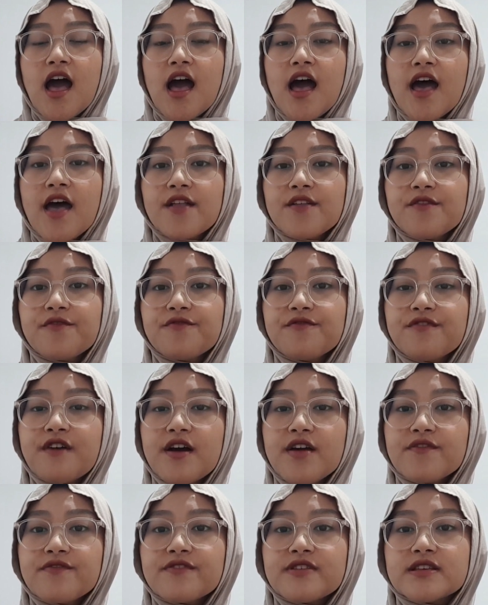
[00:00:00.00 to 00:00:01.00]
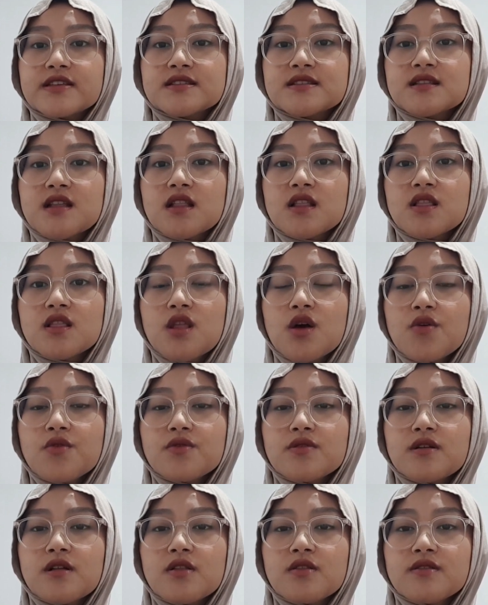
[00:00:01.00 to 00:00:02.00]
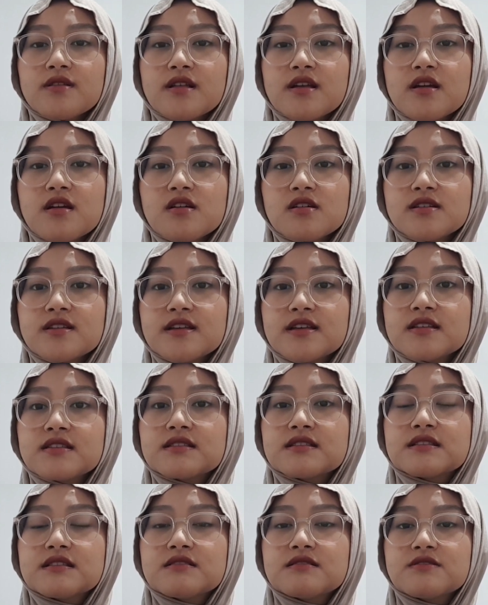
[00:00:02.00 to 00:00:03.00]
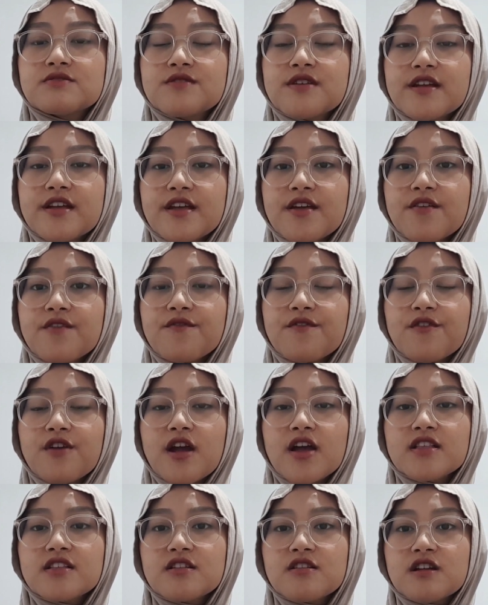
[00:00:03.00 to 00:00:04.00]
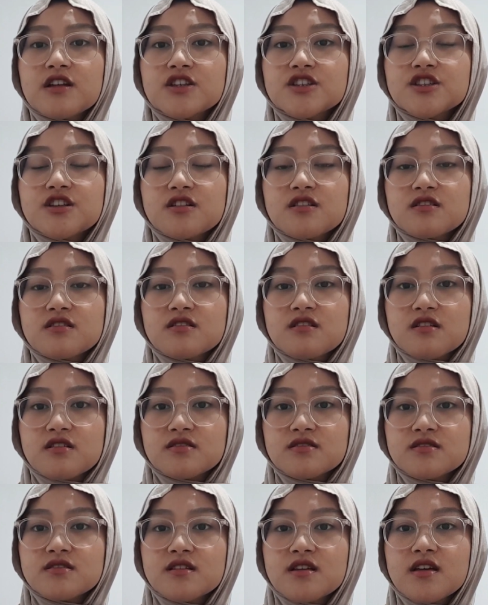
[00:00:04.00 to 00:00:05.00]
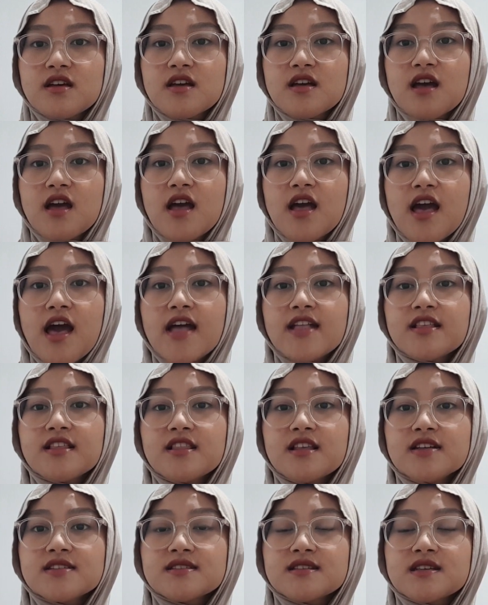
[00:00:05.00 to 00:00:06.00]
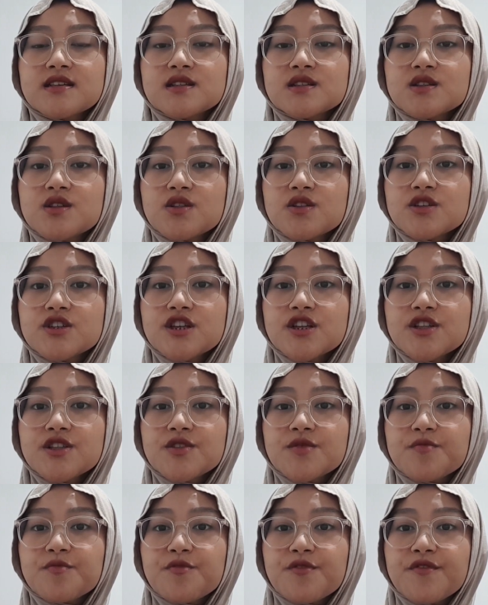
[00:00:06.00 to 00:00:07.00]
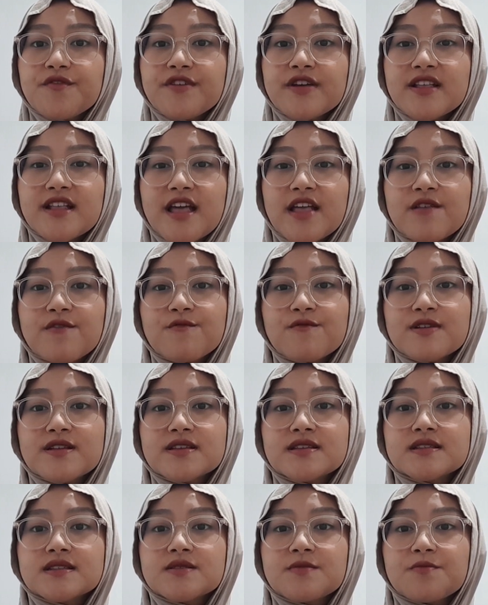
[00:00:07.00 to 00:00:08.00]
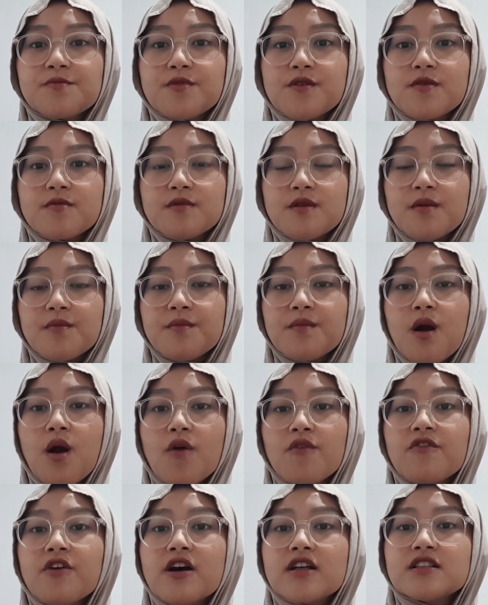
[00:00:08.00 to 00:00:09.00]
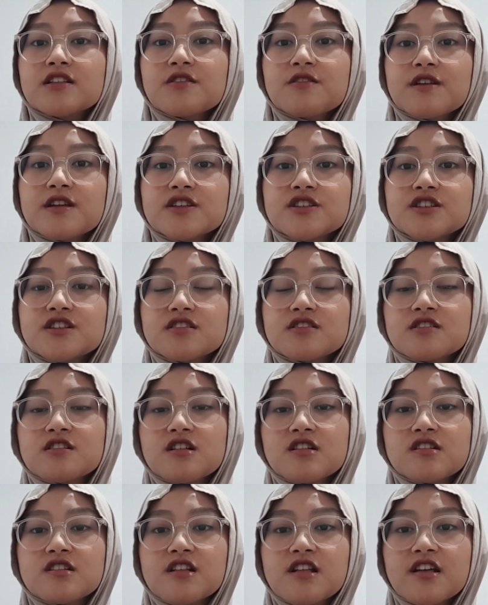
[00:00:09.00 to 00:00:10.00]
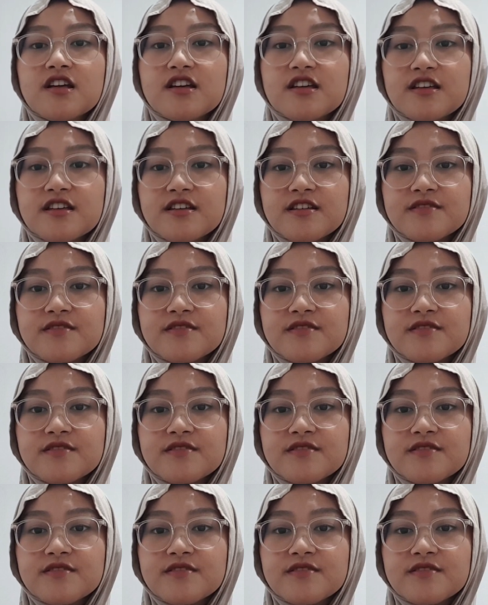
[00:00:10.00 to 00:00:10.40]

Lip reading: And the fifth is law regarding drinking for underage children. And the last is solution to prevent and reduce the problem of underage children drinking.